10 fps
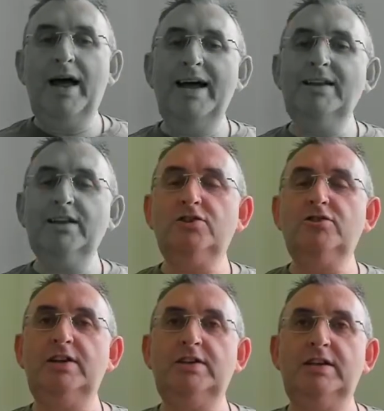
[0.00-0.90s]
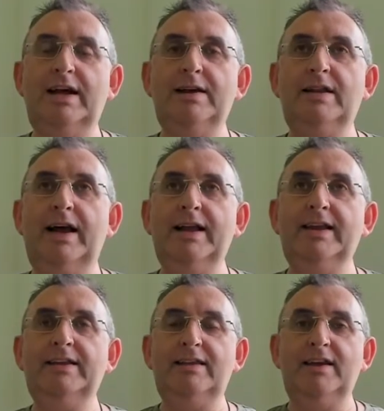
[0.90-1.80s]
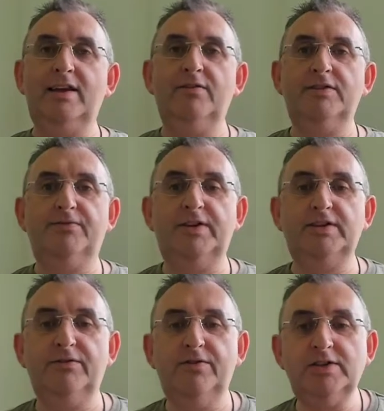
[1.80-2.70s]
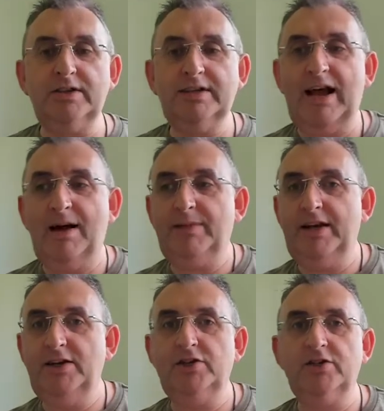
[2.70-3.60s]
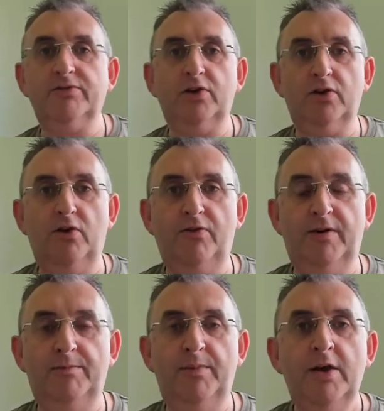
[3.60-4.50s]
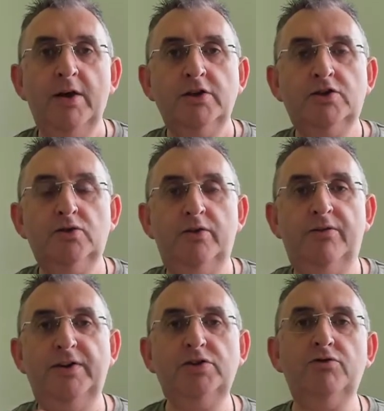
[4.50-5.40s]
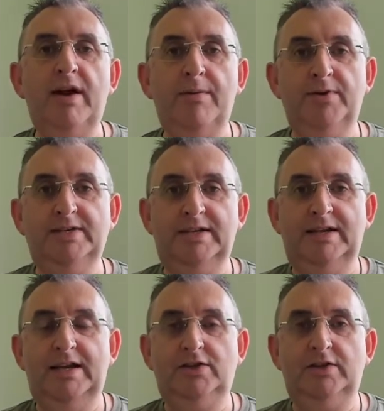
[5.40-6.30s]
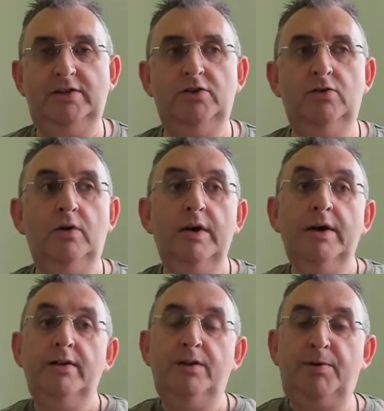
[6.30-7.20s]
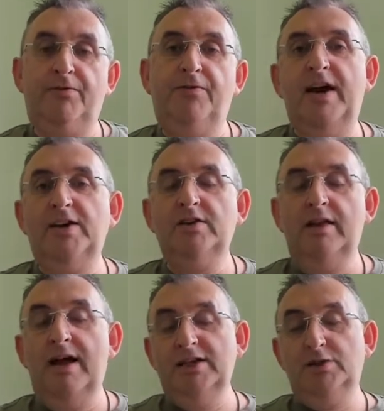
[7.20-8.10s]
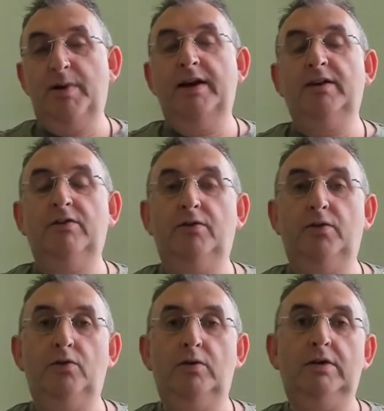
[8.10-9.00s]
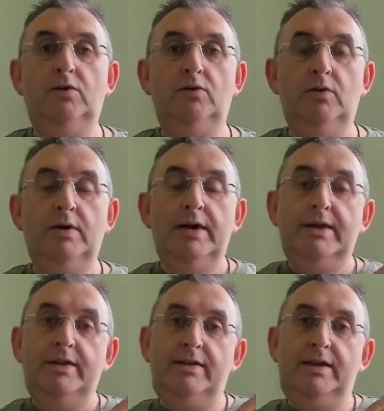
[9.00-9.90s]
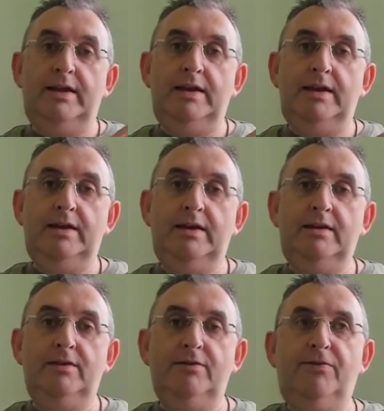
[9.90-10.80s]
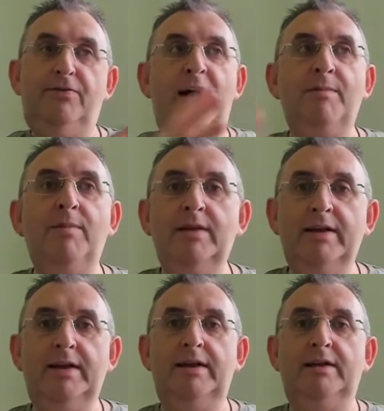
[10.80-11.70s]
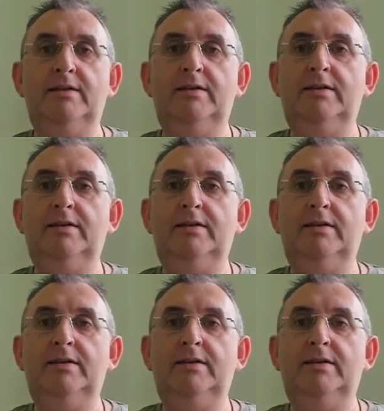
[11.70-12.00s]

that illustration I like to think of as visual adaptations of your law firm. So the visual representations, the professional aspect of you, the family, the